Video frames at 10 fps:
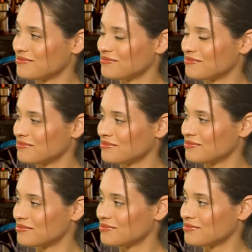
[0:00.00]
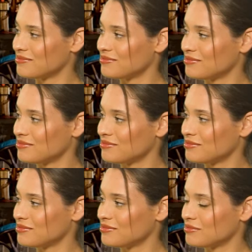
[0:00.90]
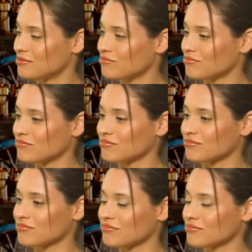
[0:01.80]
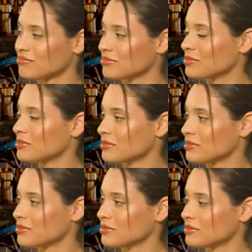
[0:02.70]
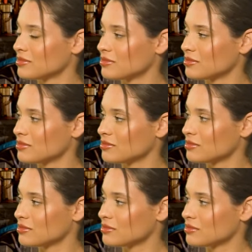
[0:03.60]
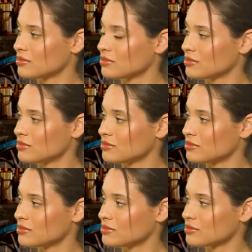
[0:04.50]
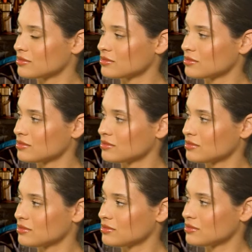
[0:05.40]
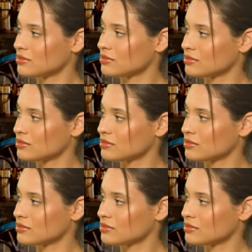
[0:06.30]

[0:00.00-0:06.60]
No words are spoken by the person on screen.